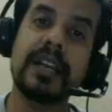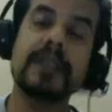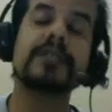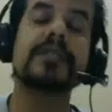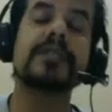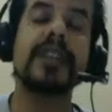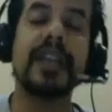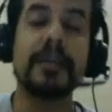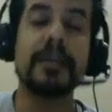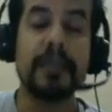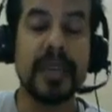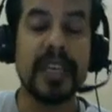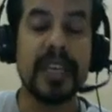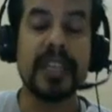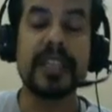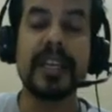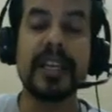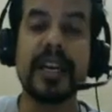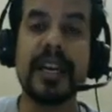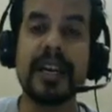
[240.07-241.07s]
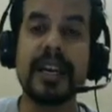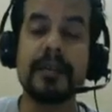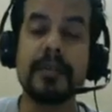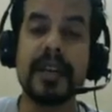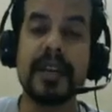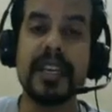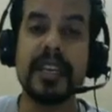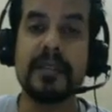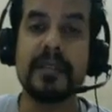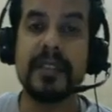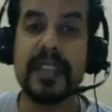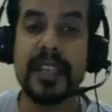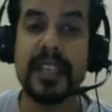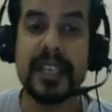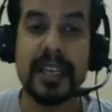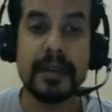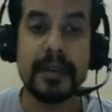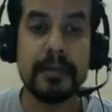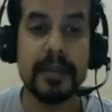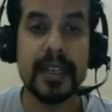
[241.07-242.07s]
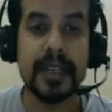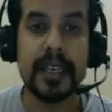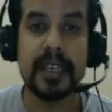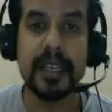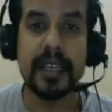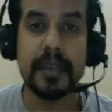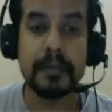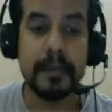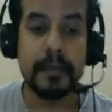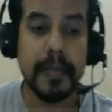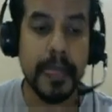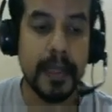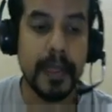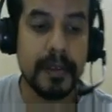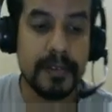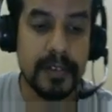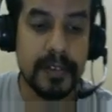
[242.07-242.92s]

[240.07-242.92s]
ad, start making the ad by giving the campaign name.